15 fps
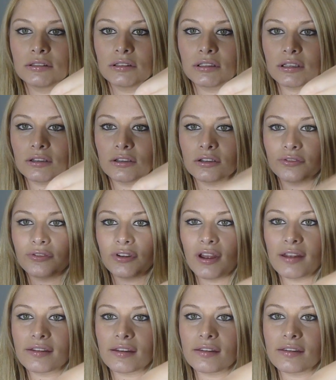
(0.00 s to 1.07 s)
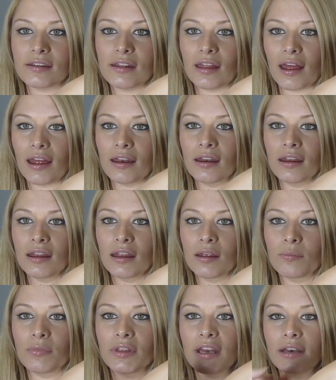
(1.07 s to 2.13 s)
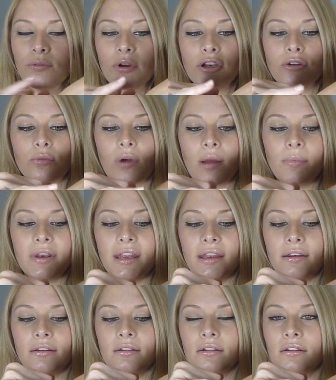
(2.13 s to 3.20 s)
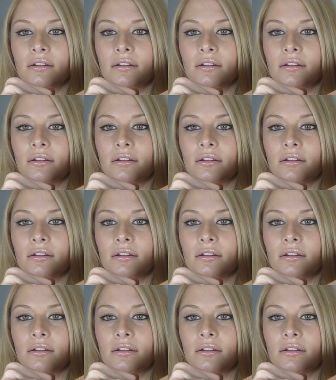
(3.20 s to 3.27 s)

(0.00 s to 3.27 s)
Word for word: I don't know if you guys can see that. But then when you rub it in,